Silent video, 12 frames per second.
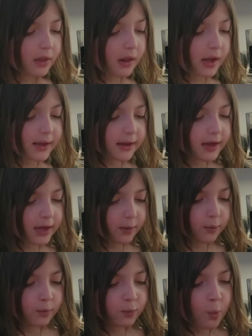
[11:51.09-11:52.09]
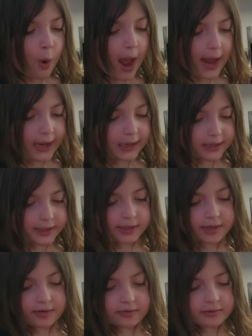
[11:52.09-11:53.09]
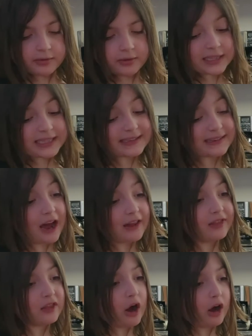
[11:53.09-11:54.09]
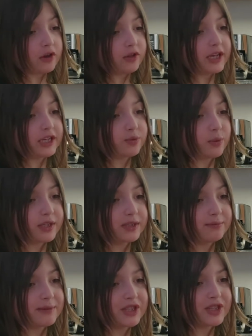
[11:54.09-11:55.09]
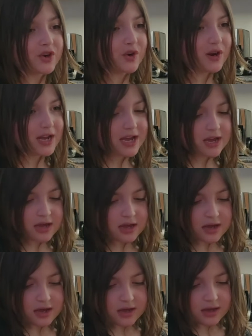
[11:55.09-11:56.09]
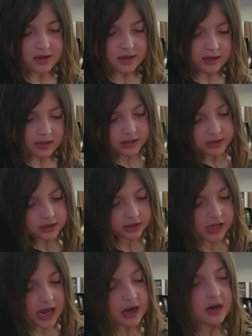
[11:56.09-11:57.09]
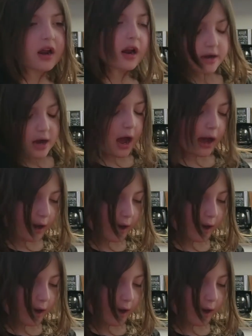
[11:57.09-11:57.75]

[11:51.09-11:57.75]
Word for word: I can't wait to unlock this one's mystery. Da -da -da -da,